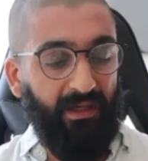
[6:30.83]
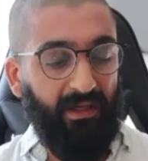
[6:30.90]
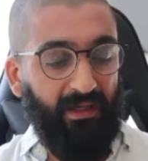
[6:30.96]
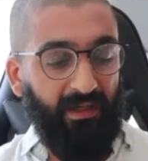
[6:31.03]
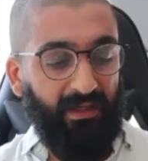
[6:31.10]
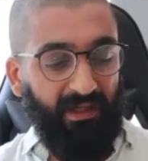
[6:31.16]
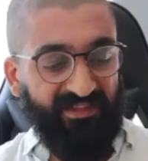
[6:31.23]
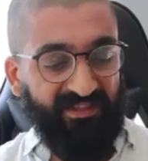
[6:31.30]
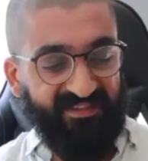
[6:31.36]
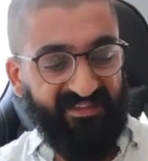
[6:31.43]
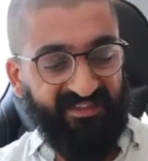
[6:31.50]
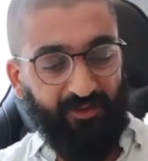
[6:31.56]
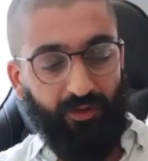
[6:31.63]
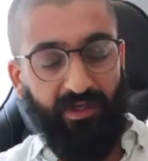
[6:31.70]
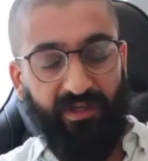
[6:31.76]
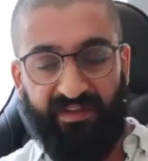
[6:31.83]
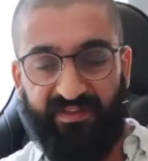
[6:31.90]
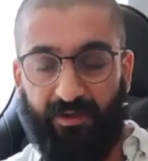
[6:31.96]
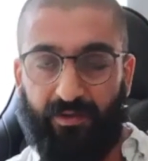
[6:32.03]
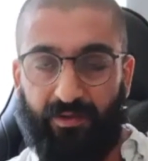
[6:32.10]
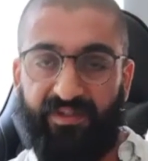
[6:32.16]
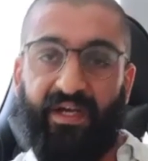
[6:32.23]
It's a story that they're
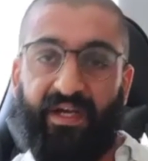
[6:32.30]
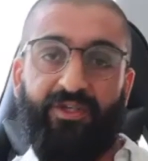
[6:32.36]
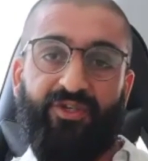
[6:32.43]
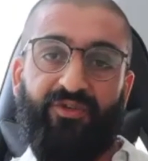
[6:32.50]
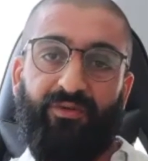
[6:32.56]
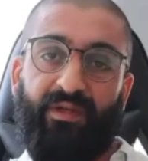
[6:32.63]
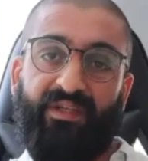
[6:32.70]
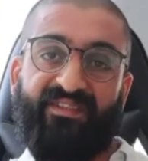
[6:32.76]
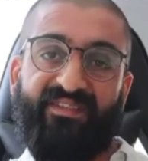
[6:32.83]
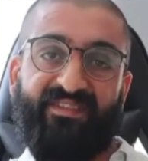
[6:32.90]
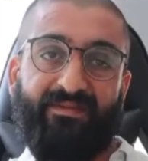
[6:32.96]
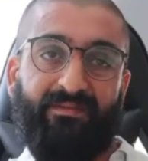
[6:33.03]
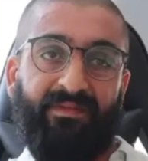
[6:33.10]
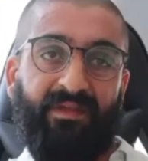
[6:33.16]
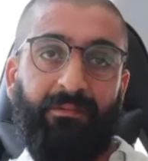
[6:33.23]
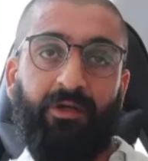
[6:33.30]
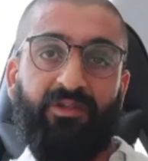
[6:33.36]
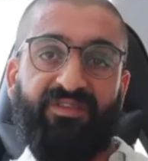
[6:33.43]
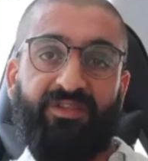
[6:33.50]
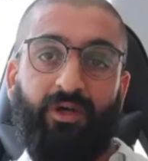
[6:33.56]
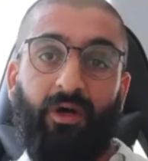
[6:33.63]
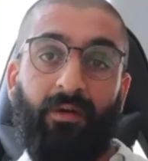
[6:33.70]
attached to. That's the most
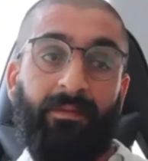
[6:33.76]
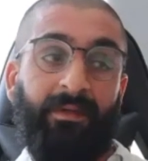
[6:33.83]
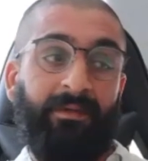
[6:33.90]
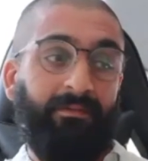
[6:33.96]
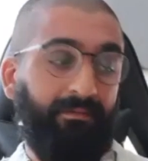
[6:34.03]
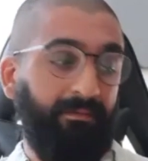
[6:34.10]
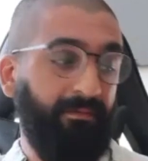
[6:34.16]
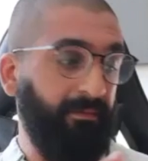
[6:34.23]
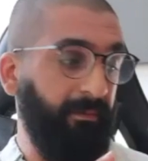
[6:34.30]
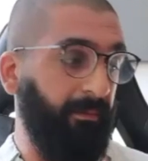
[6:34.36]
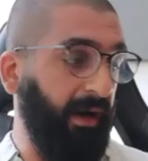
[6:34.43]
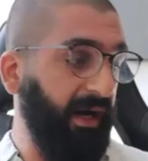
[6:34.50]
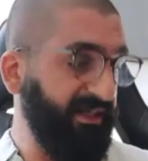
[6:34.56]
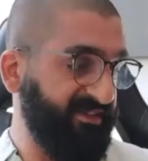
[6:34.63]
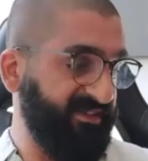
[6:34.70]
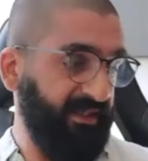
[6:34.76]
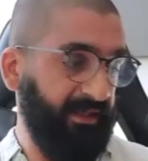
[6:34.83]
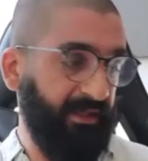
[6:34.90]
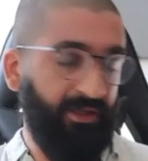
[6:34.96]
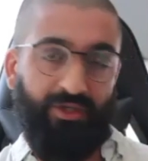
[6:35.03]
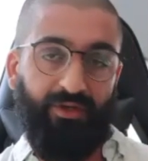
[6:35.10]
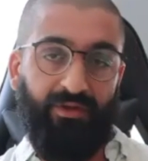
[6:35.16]
common mindset
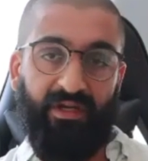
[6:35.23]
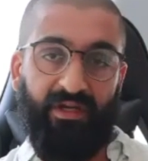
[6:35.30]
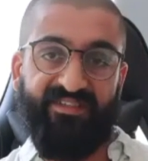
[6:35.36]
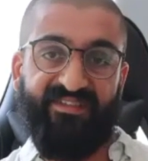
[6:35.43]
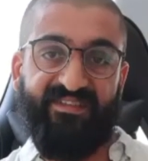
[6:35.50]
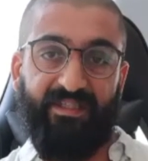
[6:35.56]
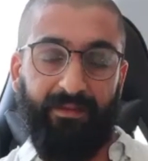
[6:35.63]
issue that I see.